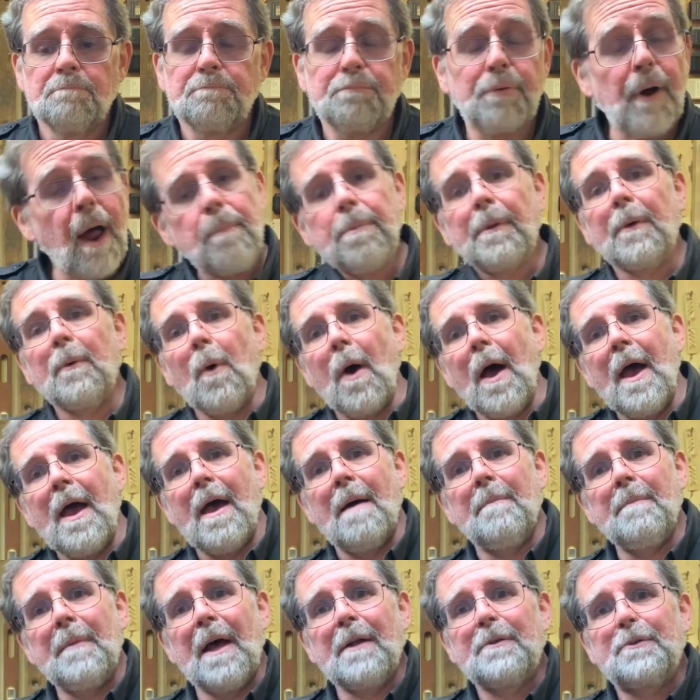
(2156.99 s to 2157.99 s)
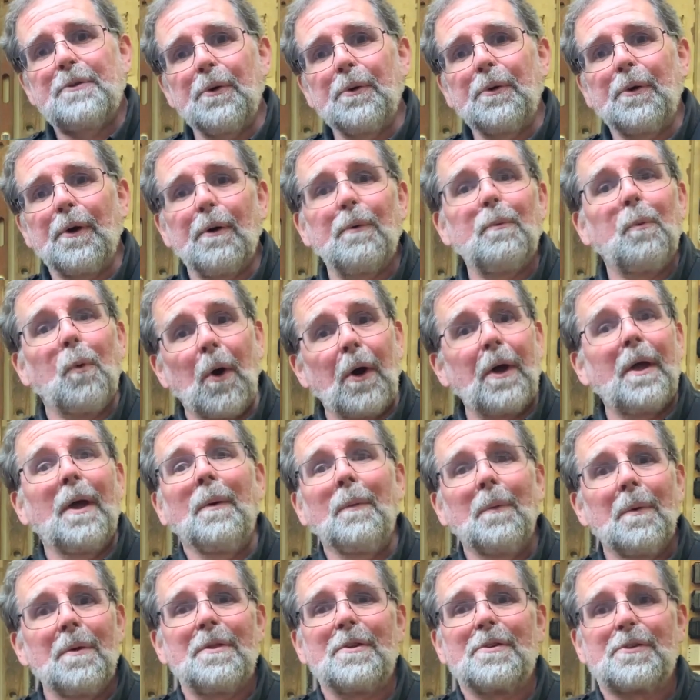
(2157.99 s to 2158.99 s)
Probably why I'm not too good
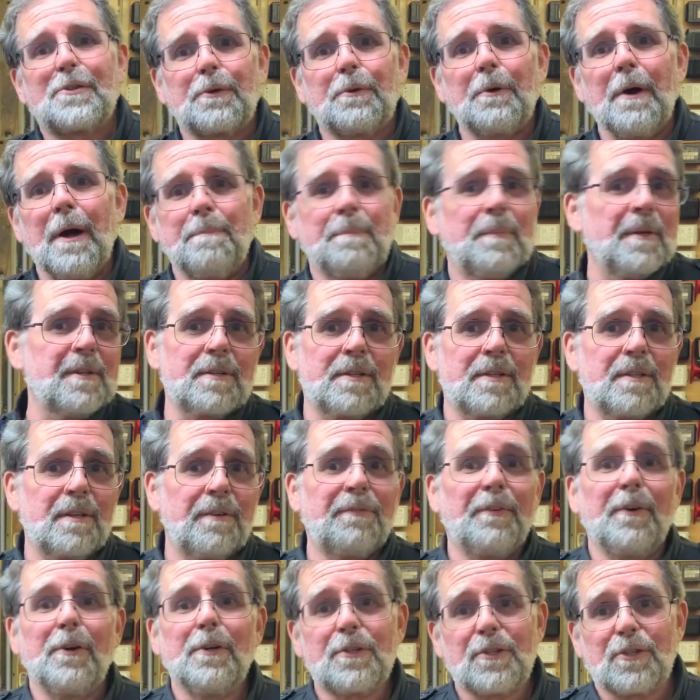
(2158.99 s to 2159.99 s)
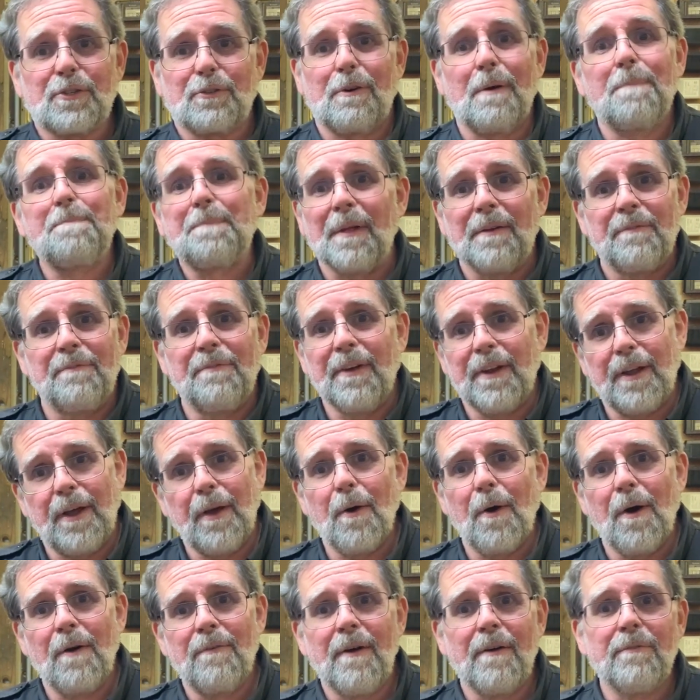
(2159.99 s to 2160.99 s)
working with a script. This is the first scripted
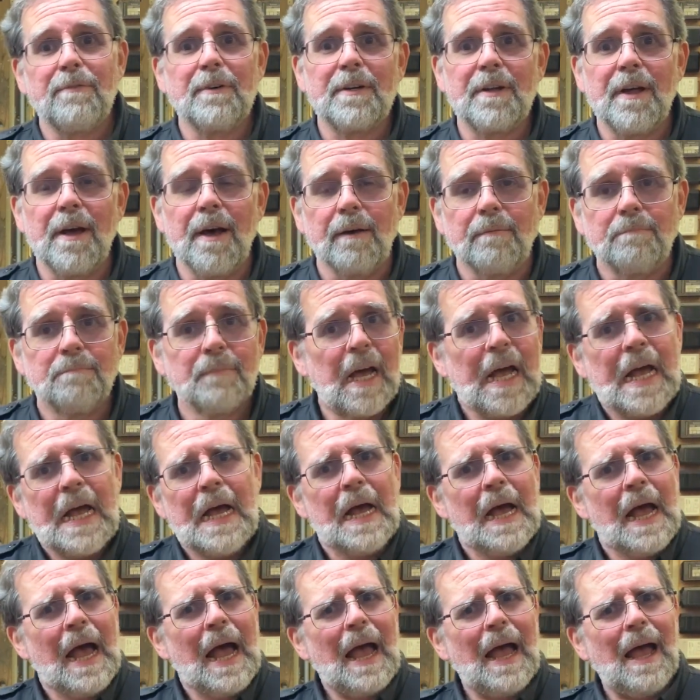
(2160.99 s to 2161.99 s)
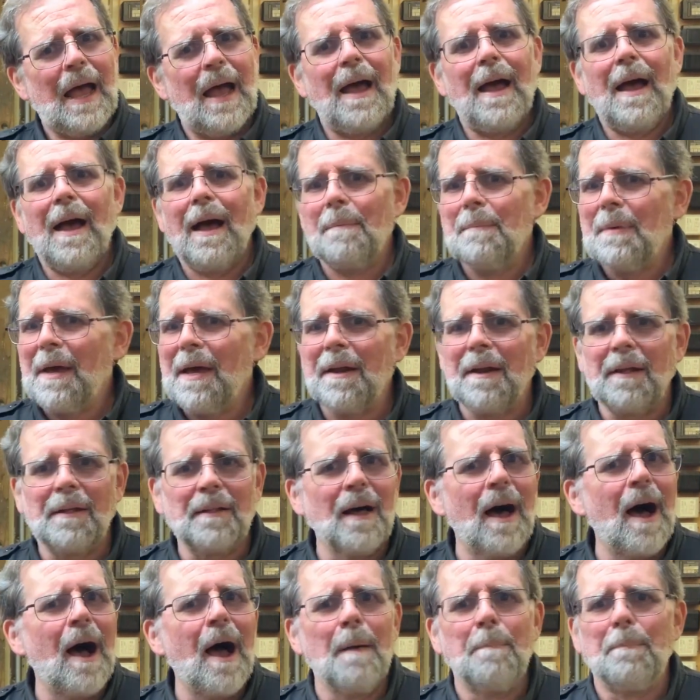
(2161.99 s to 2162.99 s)
video I've ever done. I'm hitting
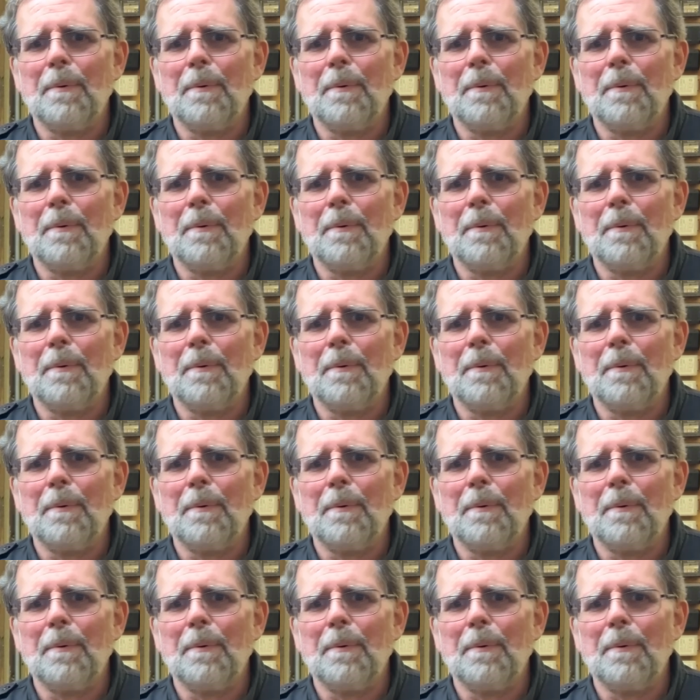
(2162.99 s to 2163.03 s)
the high